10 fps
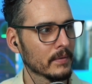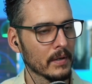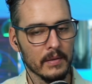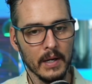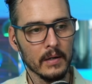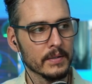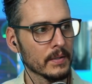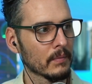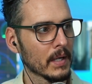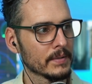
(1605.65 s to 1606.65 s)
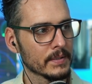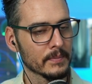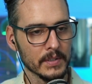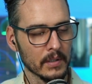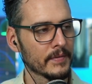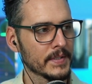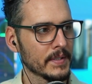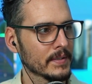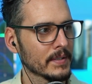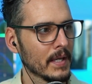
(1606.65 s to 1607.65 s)
They're there to run some
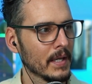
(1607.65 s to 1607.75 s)
services.